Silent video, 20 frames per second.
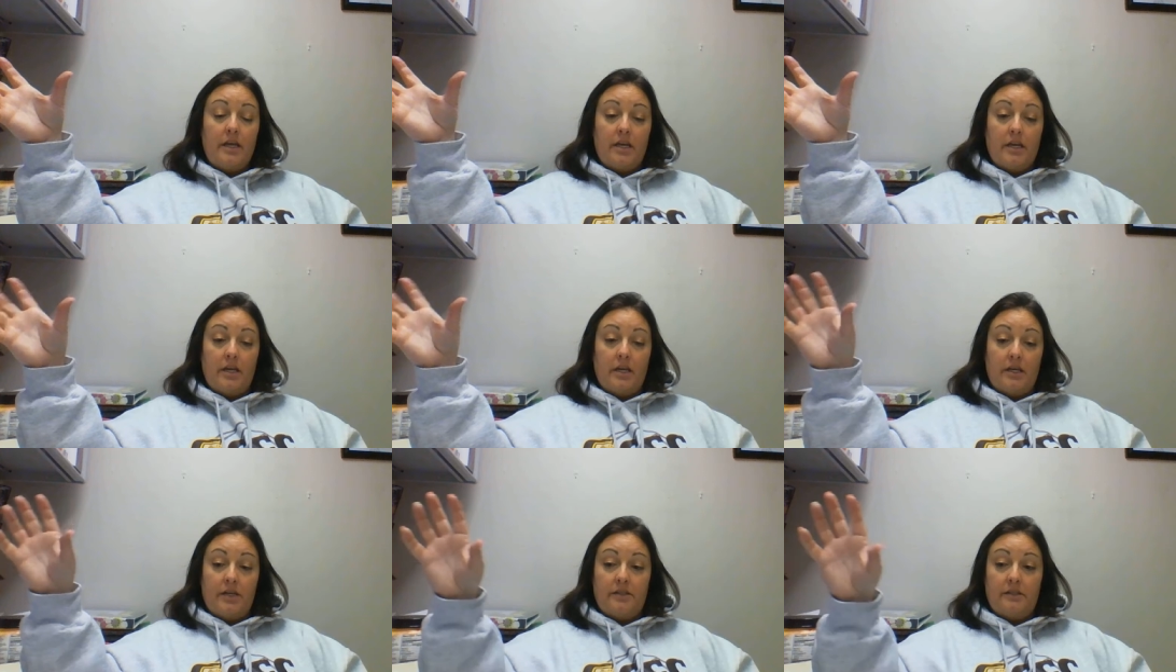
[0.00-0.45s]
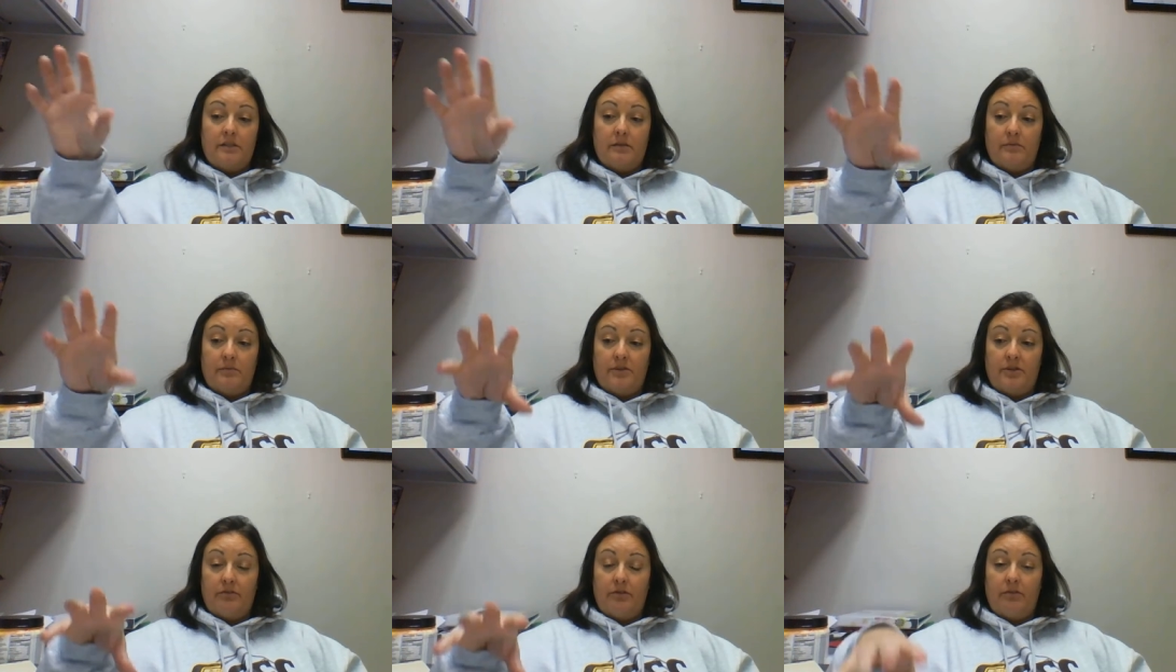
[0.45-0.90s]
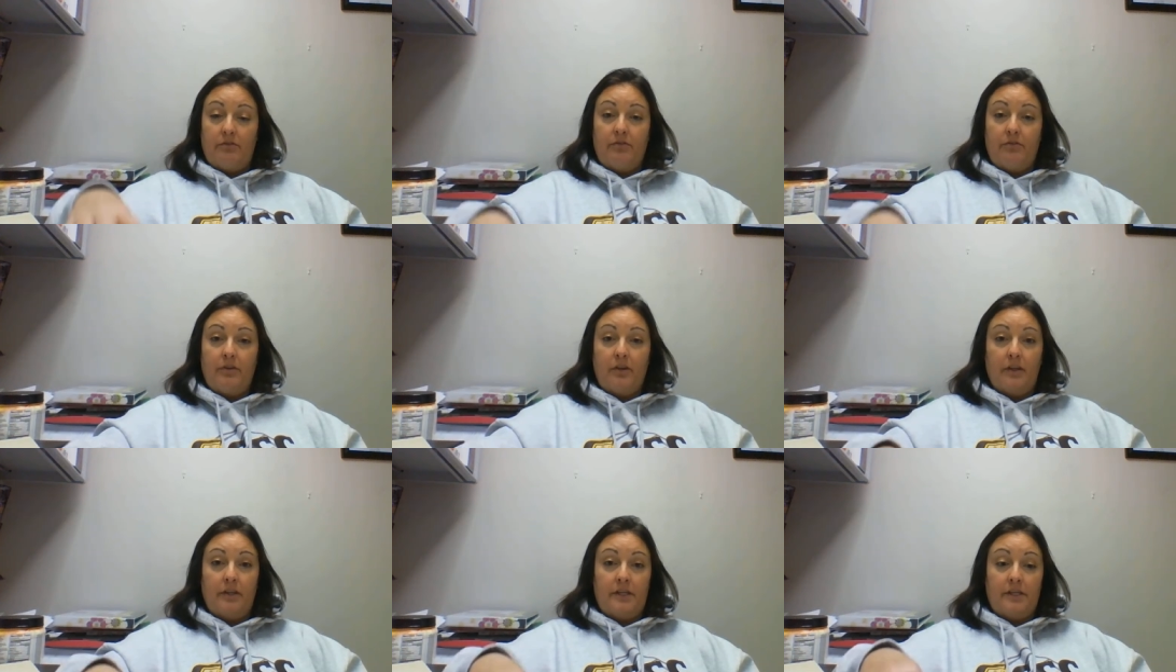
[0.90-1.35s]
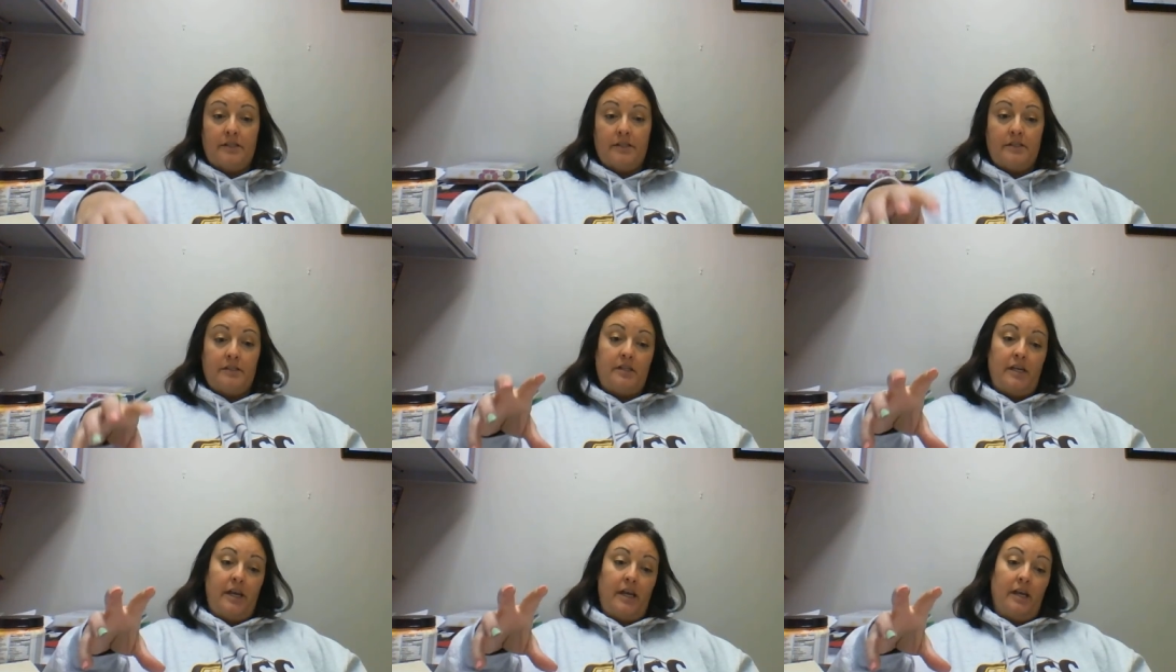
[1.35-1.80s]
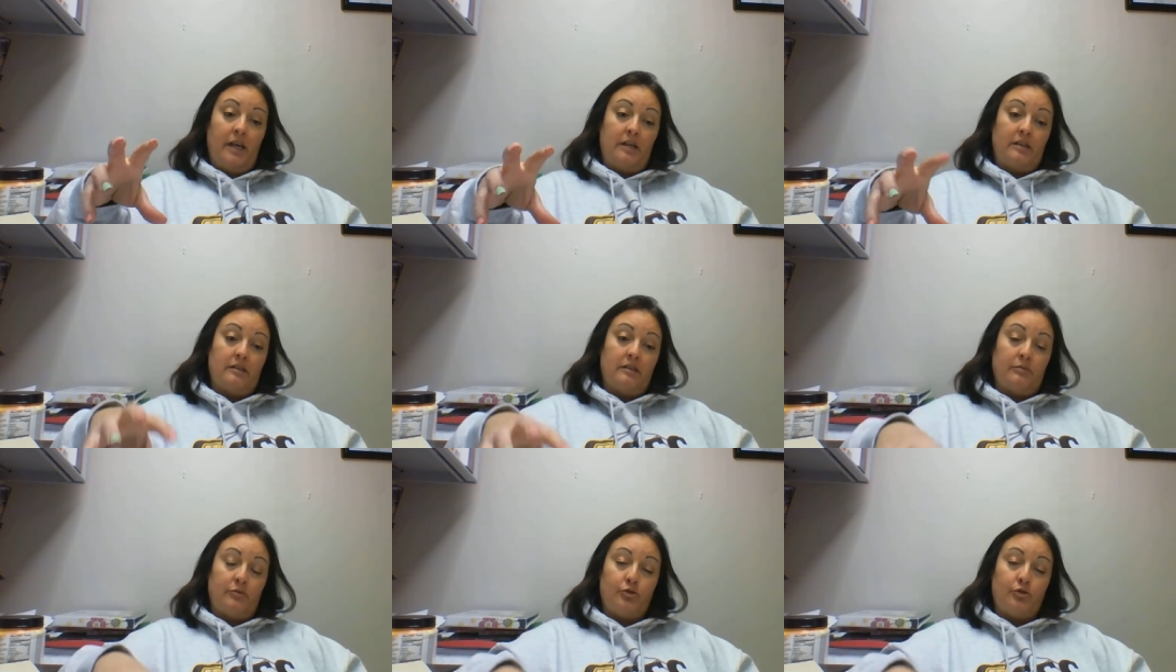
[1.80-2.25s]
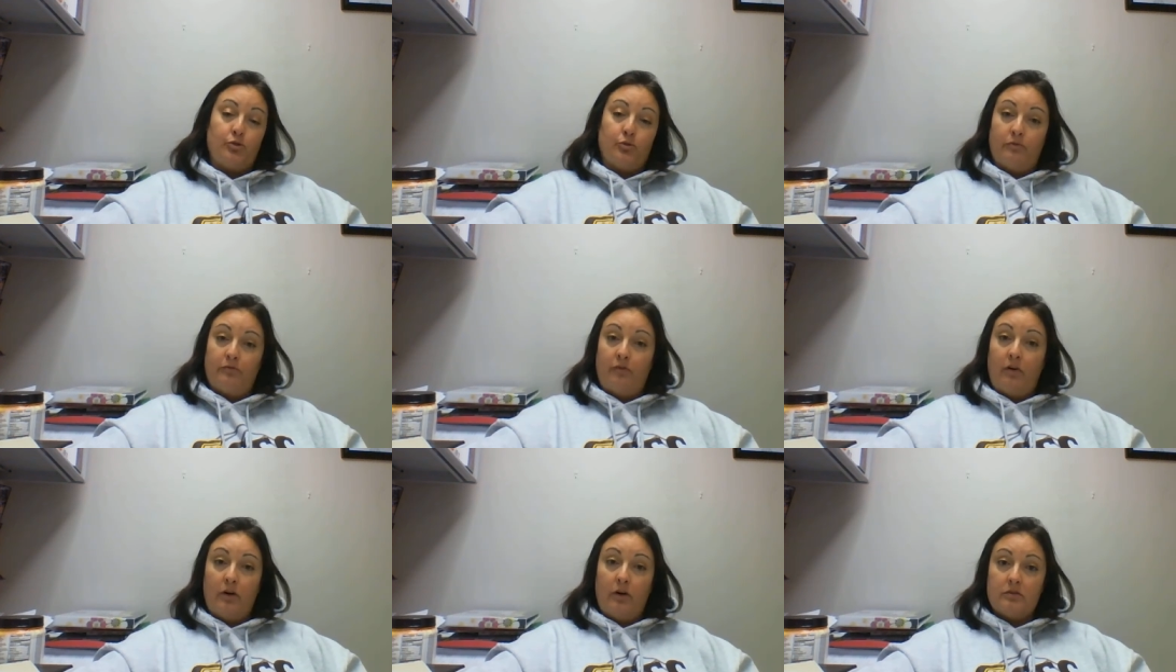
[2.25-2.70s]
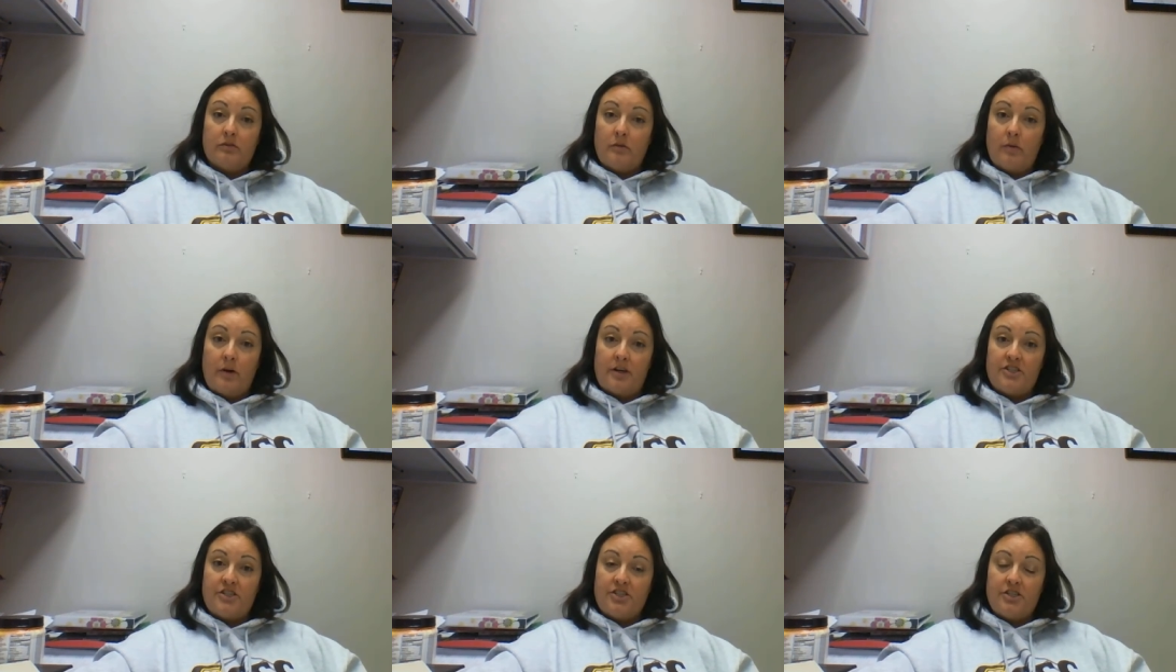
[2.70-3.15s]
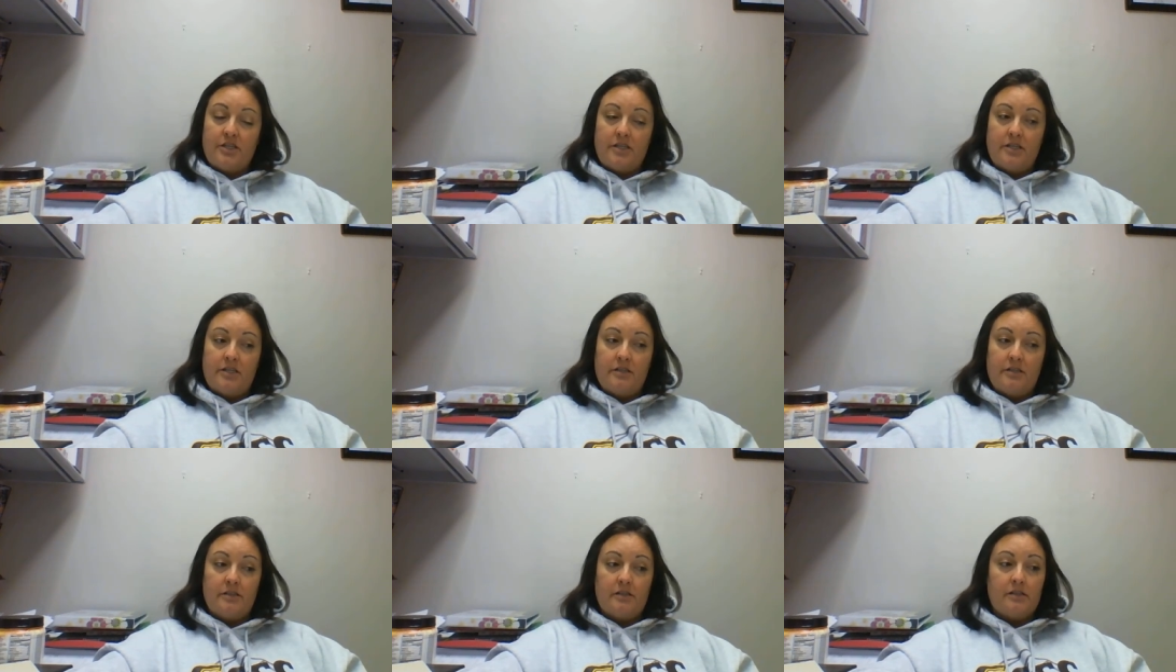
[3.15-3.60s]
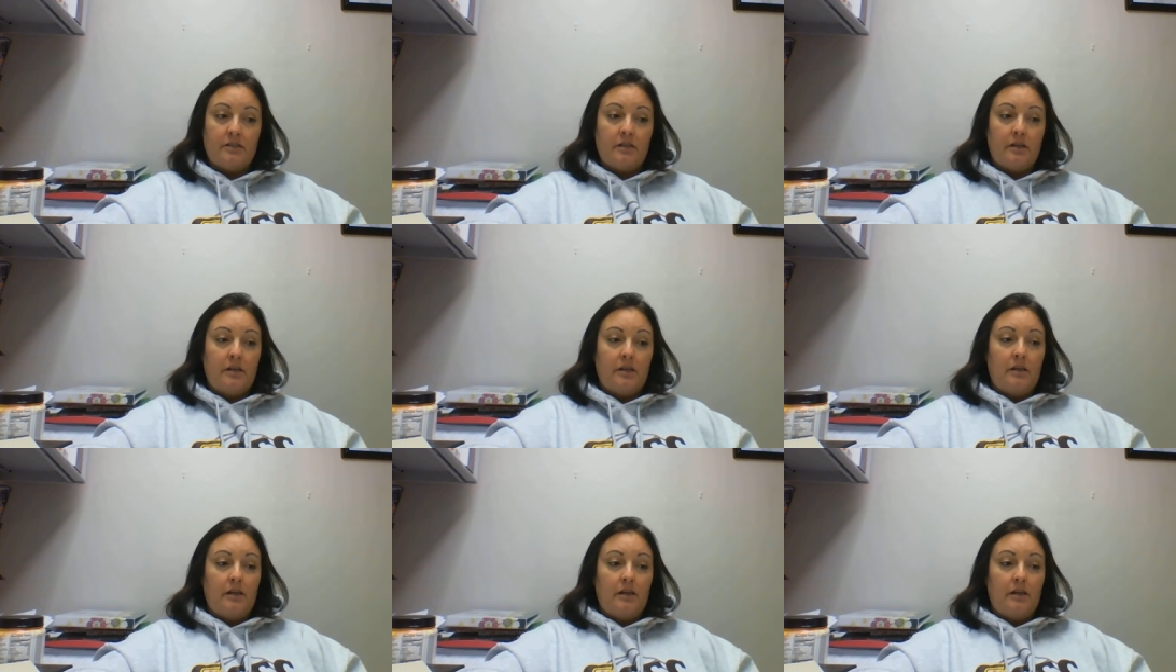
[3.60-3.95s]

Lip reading: and some different fill-ins and some true and false questions.